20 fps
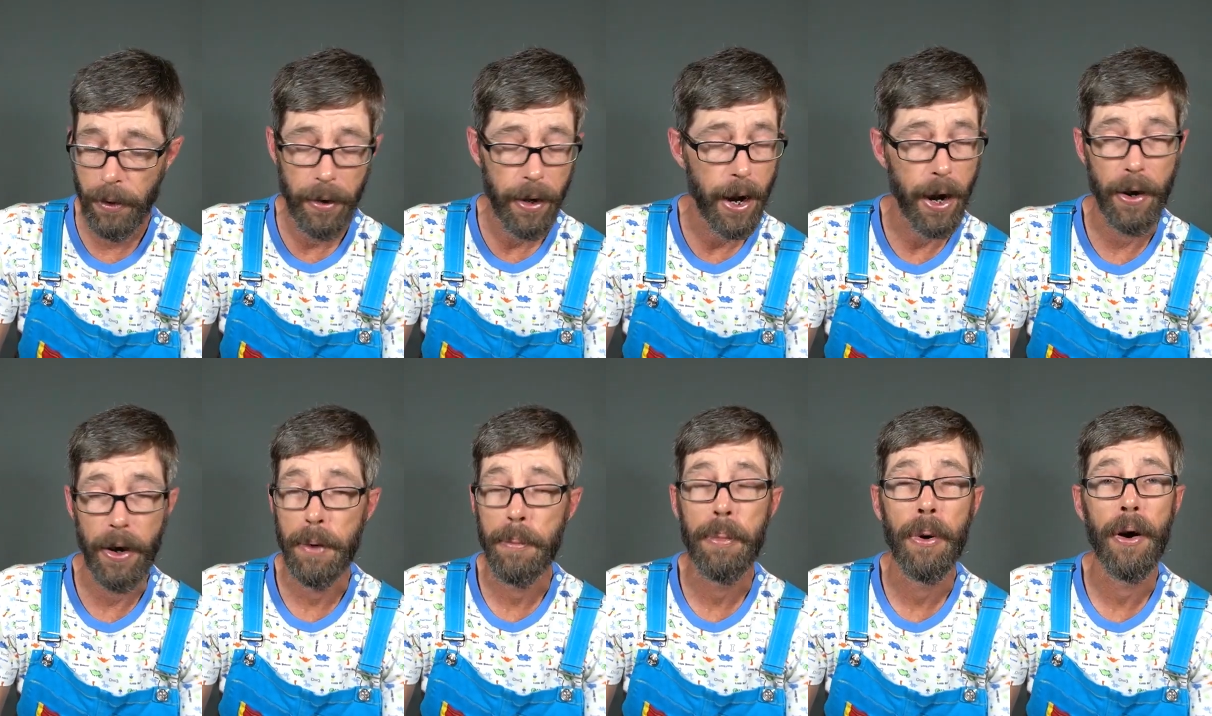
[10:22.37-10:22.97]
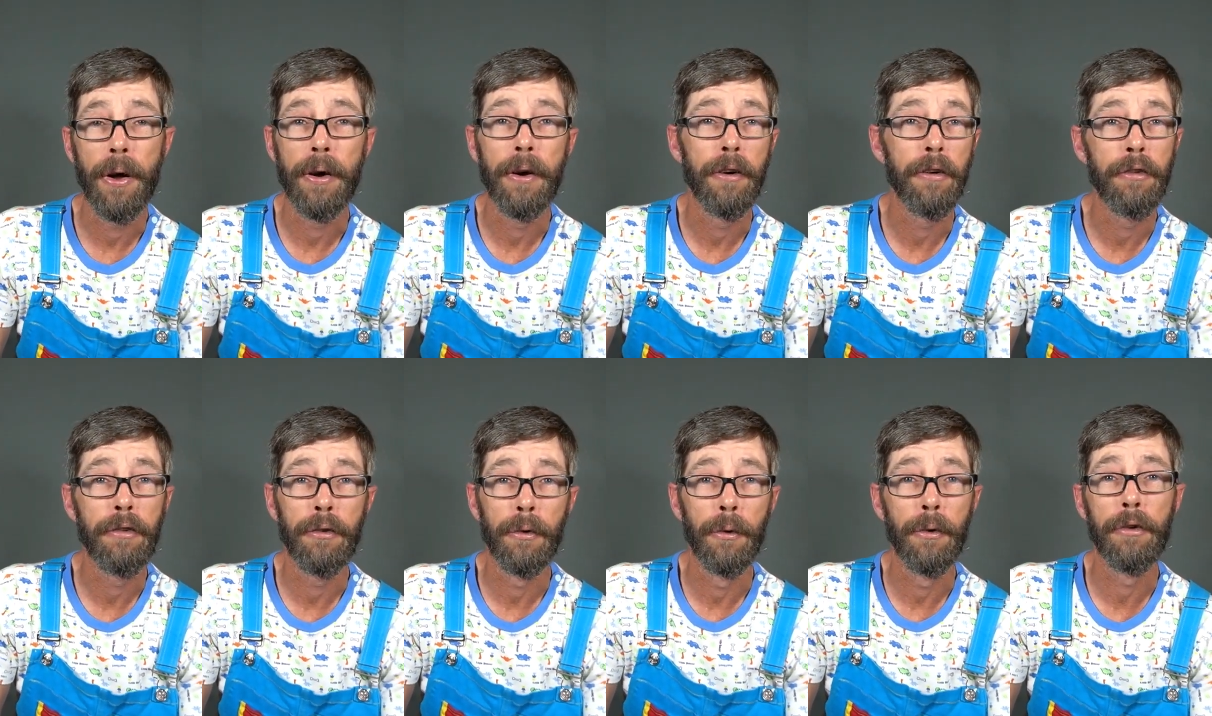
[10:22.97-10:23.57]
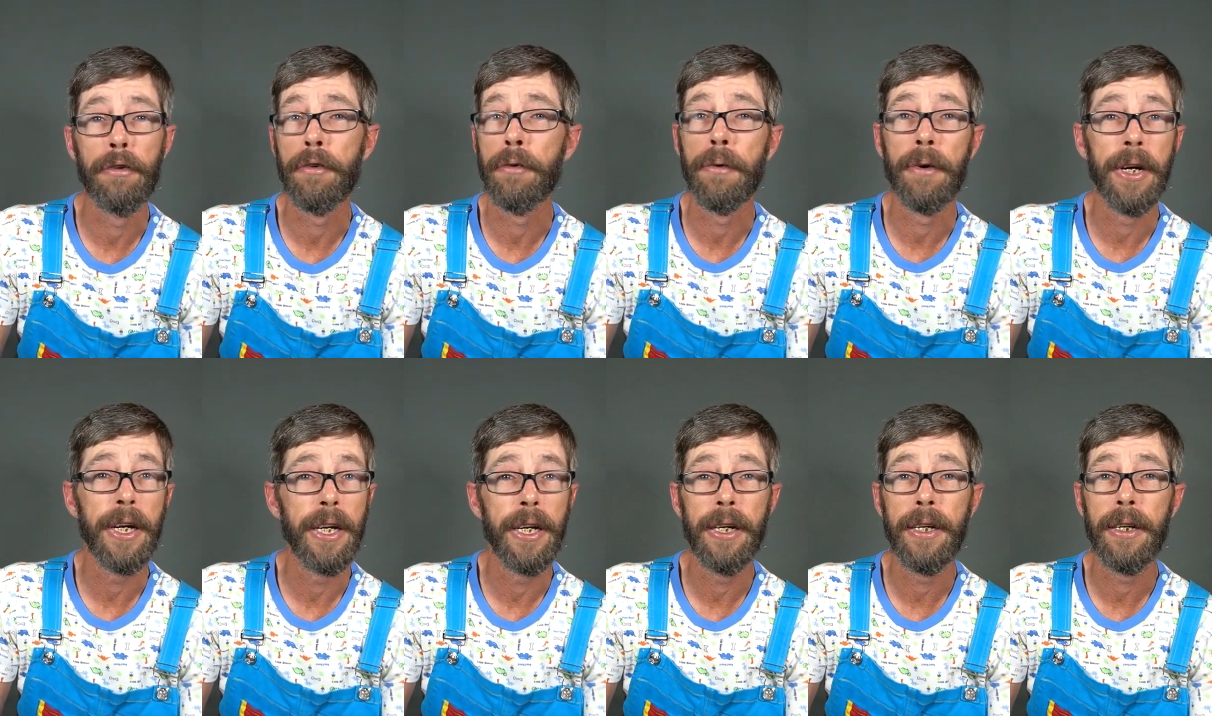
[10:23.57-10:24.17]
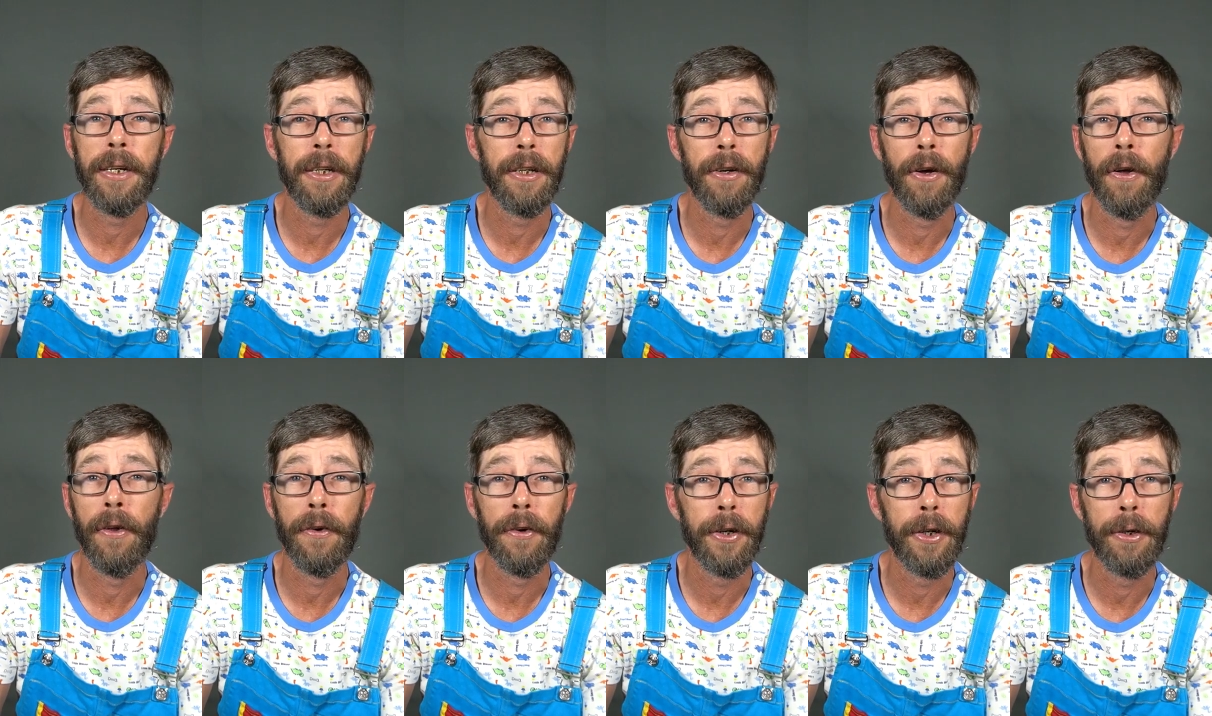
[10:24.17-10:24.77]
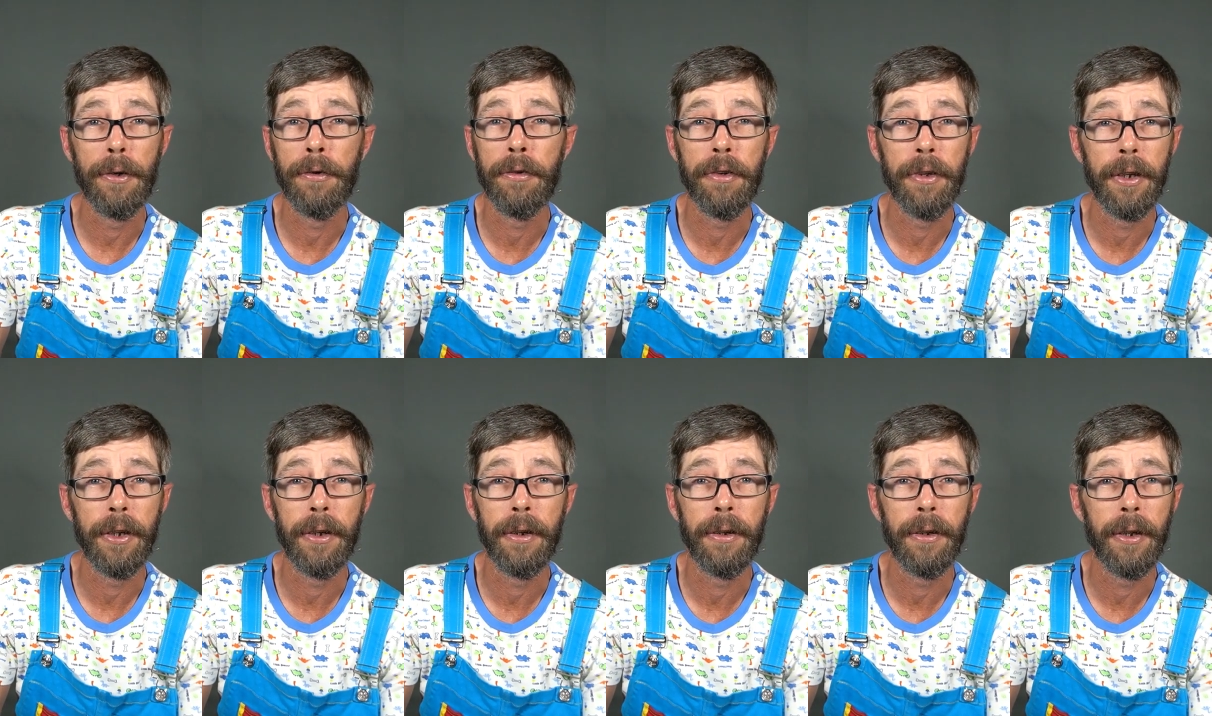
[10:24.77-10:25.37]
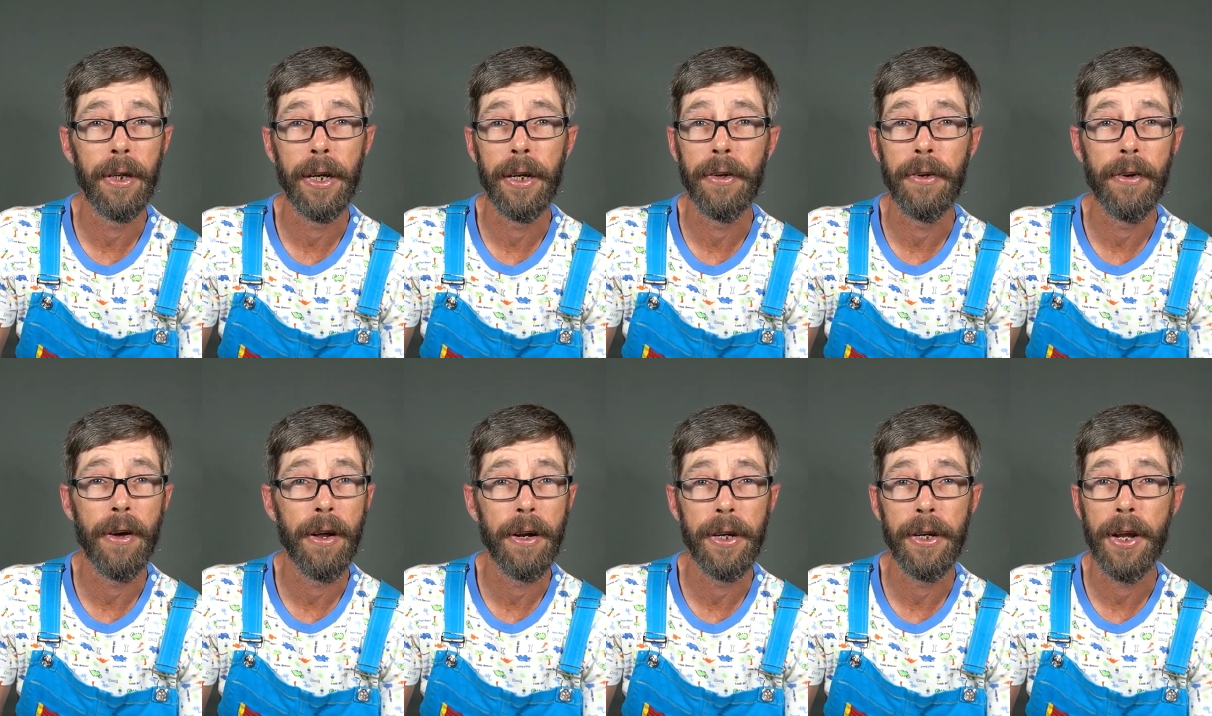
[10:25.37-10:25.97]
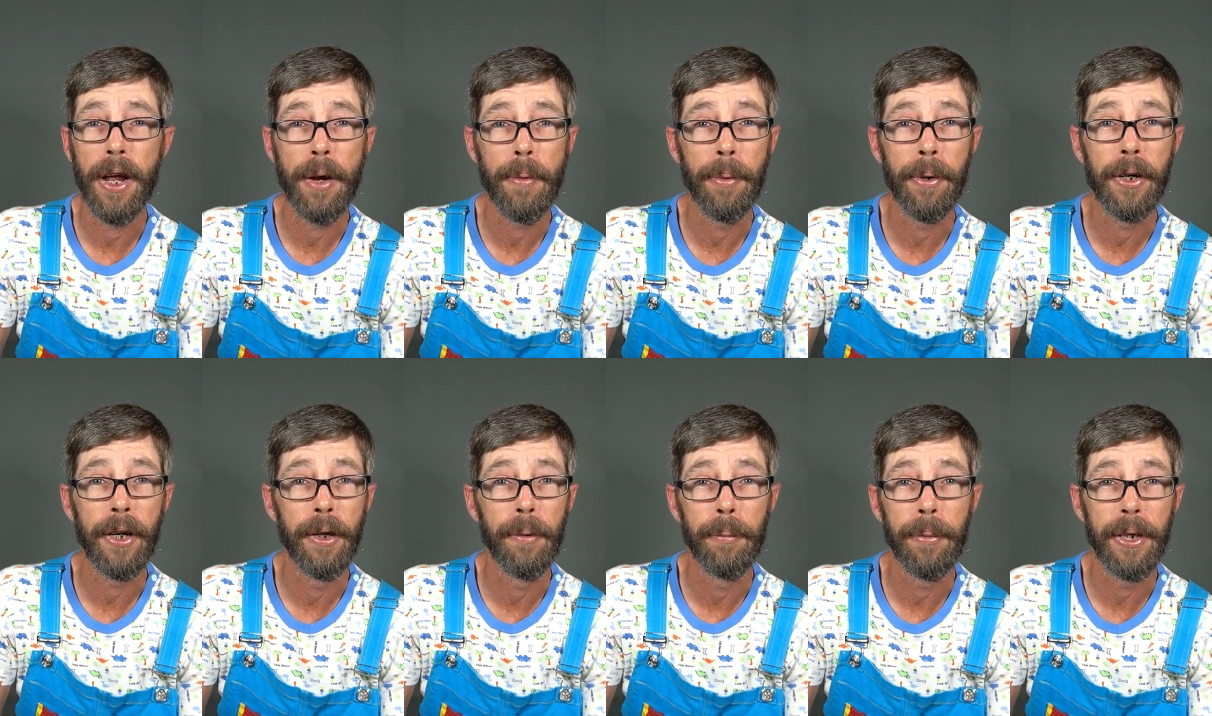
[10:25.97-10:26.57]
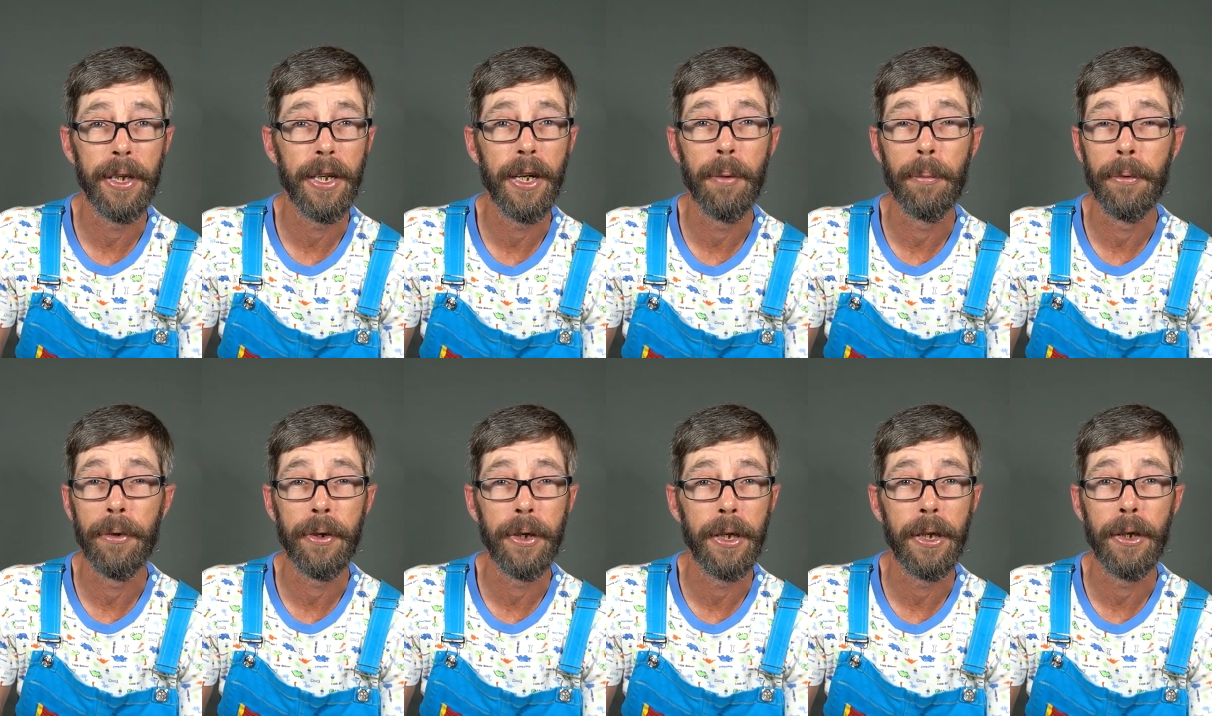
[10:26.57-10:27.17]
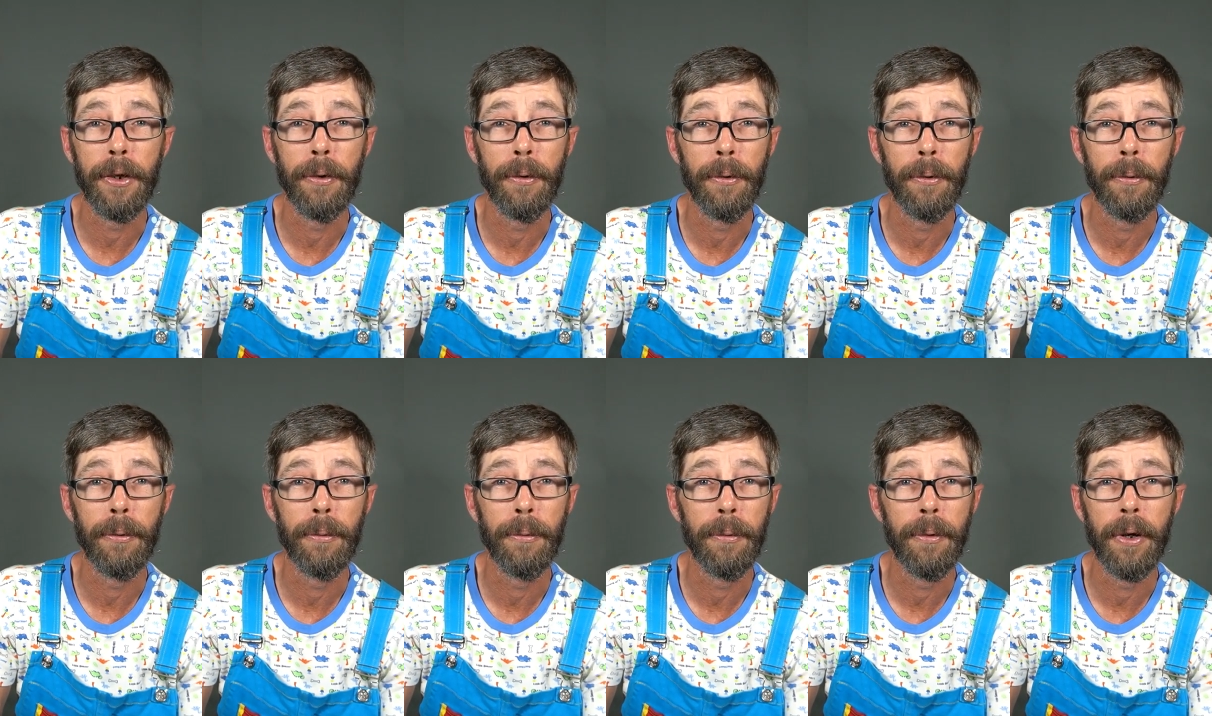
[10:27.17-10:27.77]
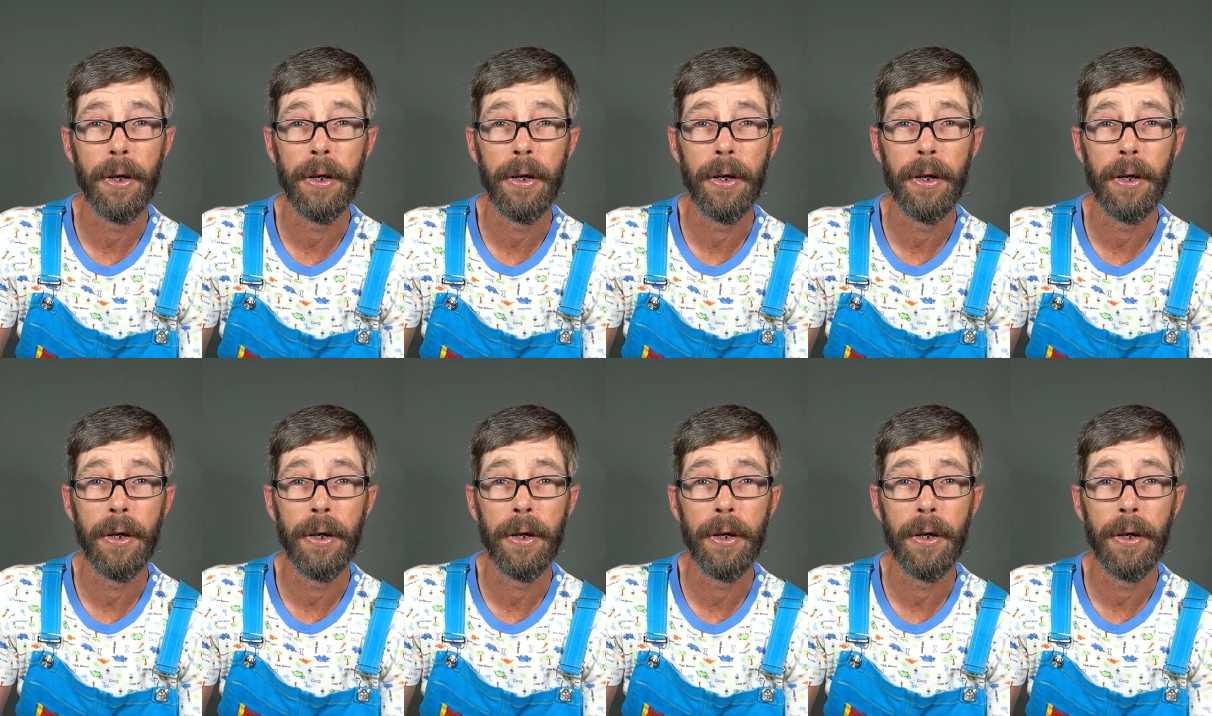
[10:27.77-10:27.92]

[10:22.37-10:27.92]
Harry Potter sorcery y'all are using at Dotty Diaper Company. I'm looking at you,